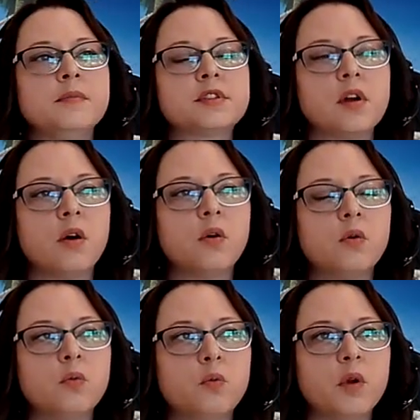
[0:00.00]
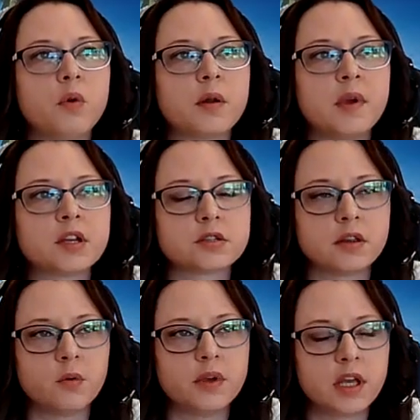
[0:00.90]
So we want to make sure
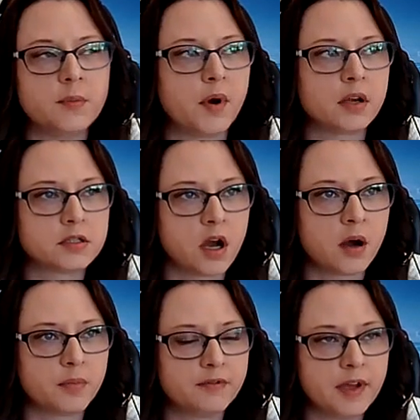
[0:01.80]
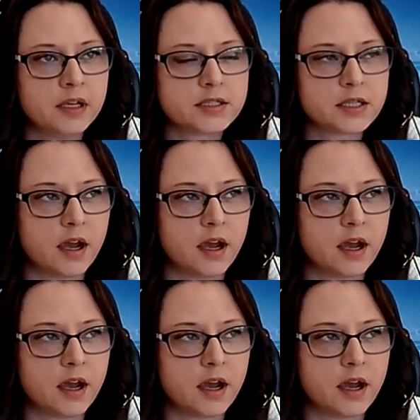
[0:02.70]
that we keep on top of it